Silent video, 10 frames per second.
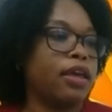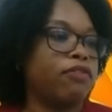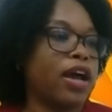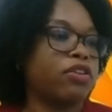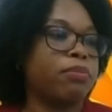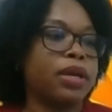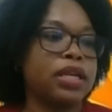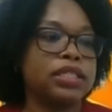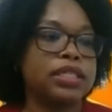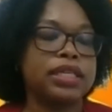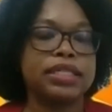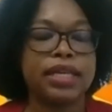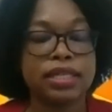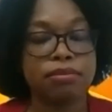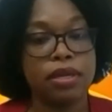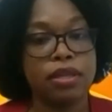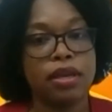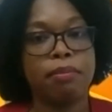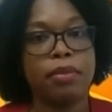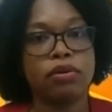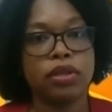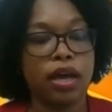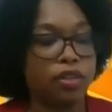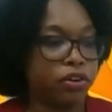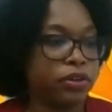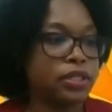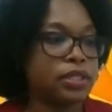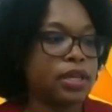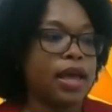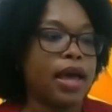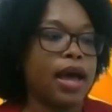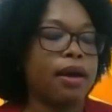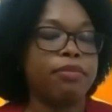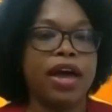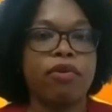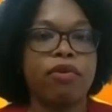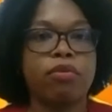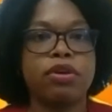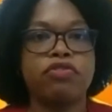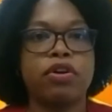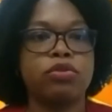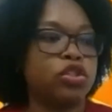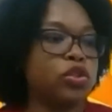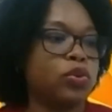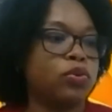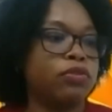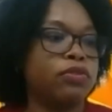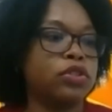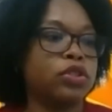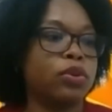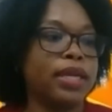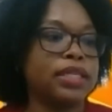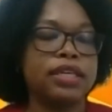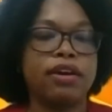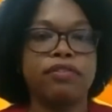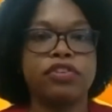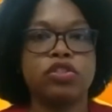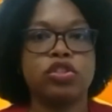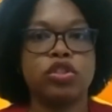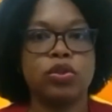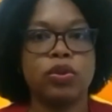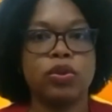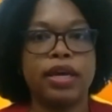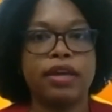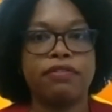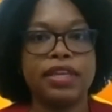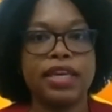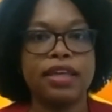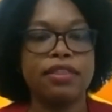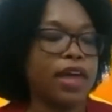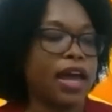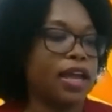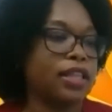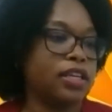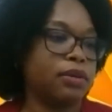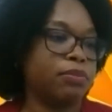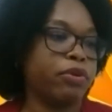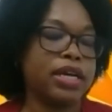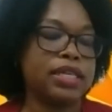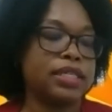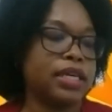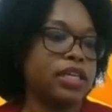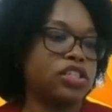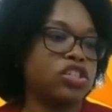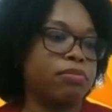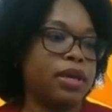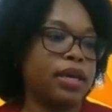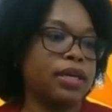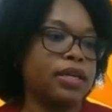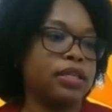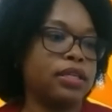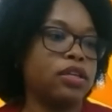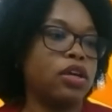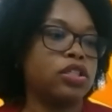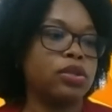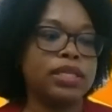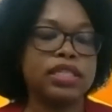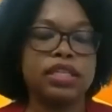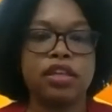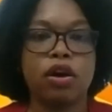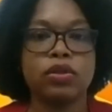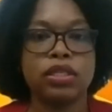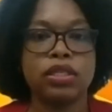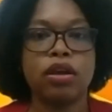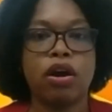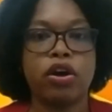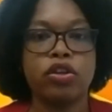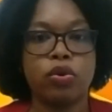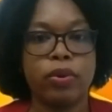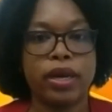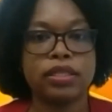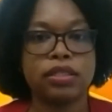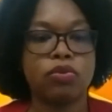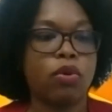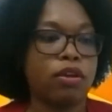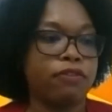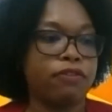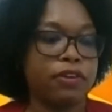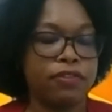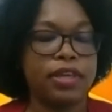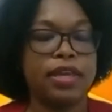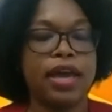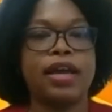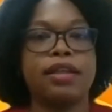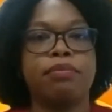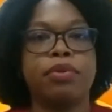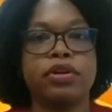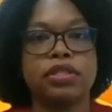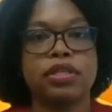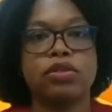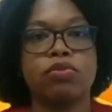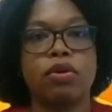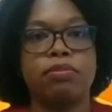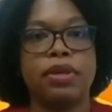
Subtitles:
evaluability assessment, among others. That will be from June 20th to July 15th, and the price is Jamaican 20,000 or US 150, and persons will